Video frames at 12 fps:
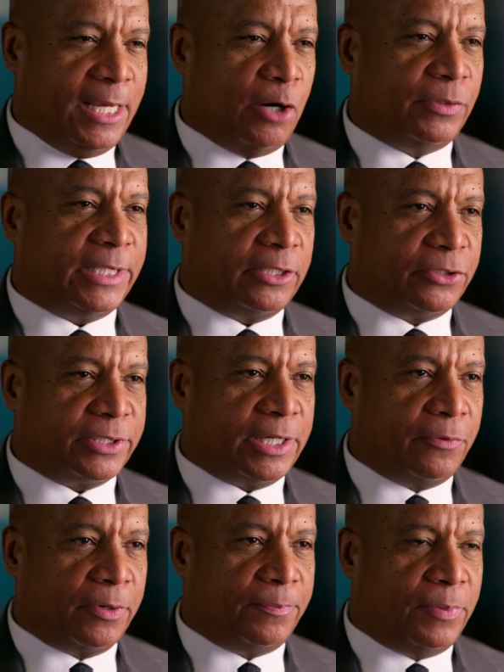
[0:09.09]
know, it was interesting.
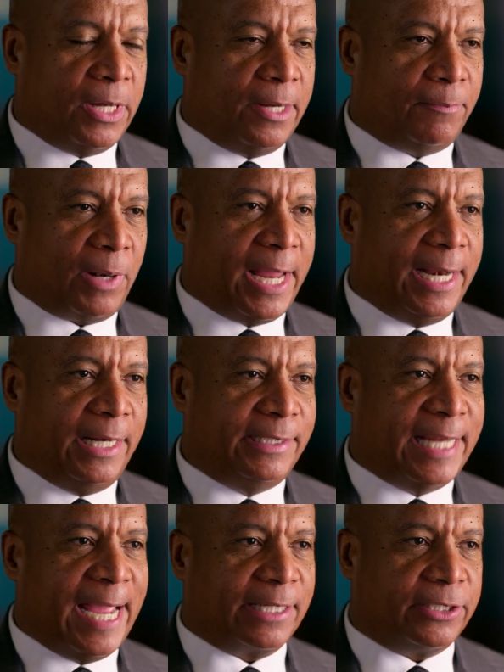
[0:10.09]
We were playing in
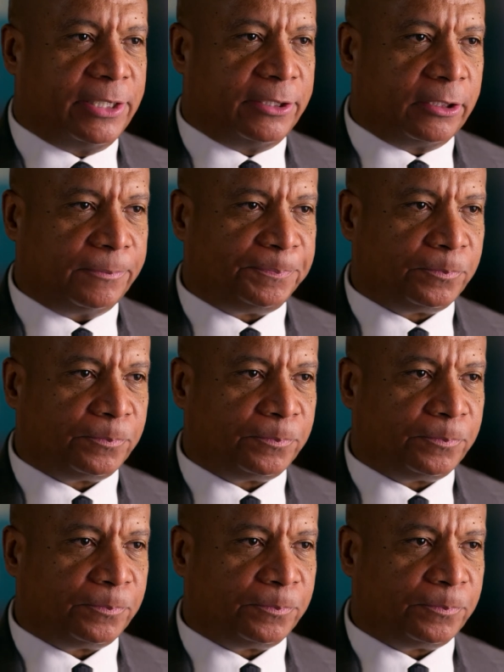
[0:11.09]
Texas,